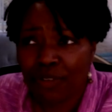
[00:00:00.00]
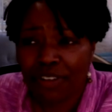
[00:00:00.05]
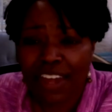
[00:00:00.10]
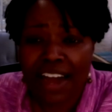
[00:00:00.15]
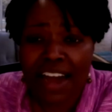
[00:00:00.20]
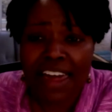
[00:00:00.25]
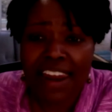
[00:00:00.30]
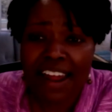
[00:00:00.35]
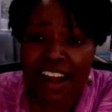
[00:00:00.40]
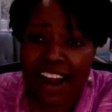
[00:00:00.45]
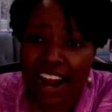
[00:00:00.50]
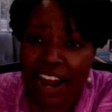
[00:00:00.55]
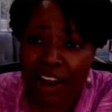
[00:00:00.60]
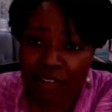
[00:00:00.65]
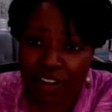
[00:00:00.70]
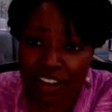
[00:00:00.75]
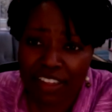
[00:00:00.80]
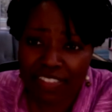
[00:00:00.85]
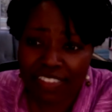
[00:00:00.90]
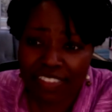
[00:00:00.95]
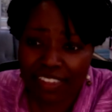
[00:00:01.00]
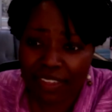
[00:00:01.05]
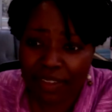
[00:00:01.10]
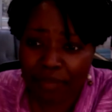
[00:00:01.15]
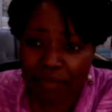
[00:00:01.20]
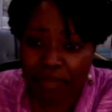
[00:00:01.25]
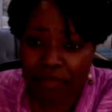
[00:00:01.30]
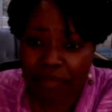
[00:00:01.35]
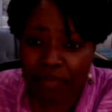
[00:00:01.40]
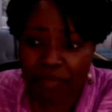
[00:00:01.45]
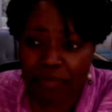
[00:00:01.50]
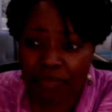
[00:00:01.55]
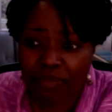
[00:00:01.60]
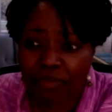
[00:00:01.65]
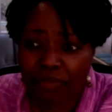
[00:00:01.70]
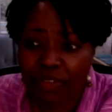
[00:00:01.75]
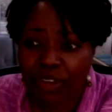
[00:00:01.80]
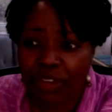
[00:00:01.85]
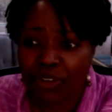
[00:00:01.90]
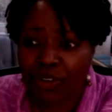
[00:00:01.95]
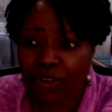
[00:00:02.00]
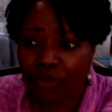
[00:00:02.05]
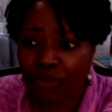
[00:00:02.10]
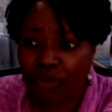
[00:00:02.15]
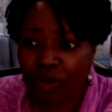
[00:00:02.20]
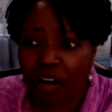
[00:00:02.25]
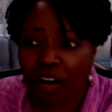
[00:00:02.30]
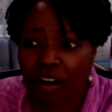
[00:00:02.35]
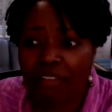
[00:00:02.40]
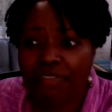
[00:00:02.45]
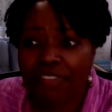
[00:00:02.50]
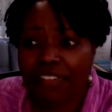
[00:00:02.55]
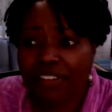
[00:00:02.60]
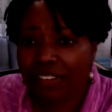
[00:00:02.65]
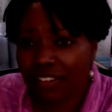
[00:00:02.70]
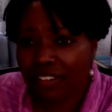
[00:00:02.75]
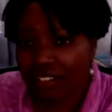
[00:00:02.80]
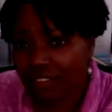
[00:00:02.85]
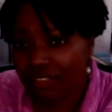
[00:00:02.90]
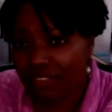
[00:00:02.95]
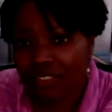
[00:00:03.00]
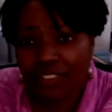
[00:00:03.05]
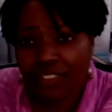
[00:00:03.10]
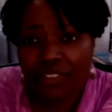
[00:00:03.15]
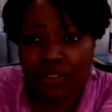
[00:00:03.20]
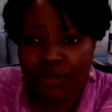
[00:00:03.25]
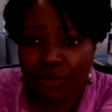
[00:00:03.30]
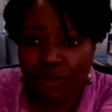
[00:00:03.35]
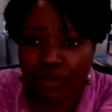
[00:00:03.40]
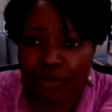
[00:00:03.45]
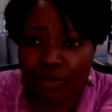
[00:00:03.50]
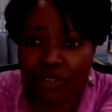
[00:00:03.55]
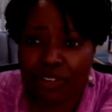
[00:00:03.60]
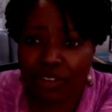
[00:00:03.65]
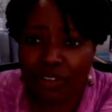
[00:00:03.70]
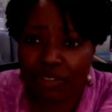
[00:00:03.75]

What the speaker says: not hiring them, offer to,